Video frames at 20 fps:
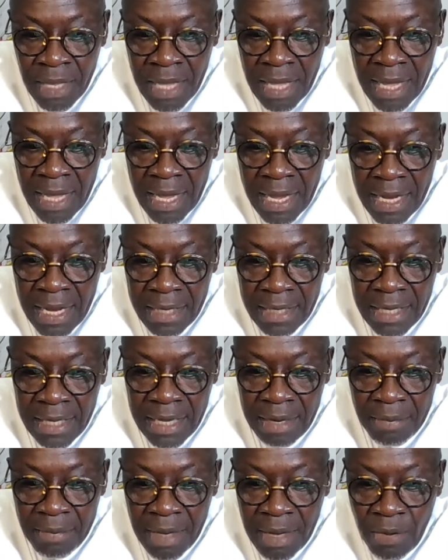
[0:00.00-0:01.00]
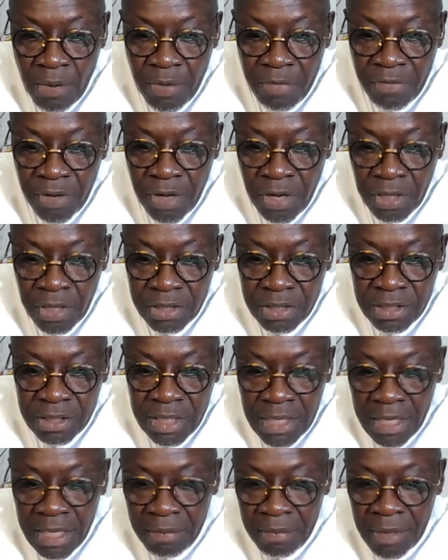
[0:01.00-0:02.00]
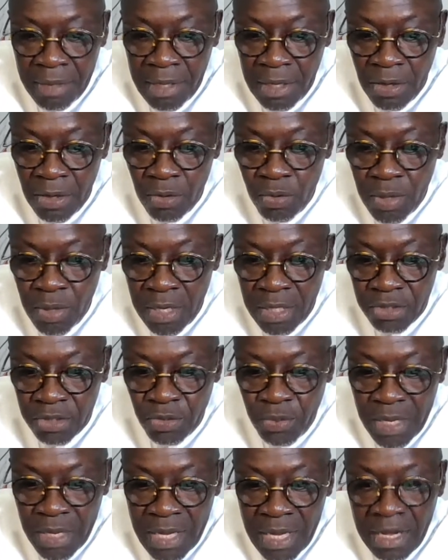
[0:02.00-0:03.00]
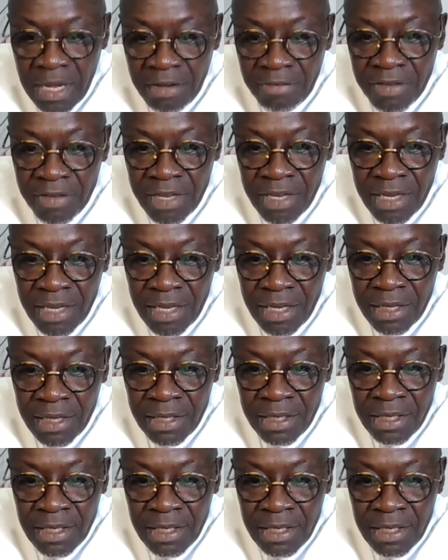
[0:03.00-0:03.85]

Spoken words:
And we've got, who else do we have here?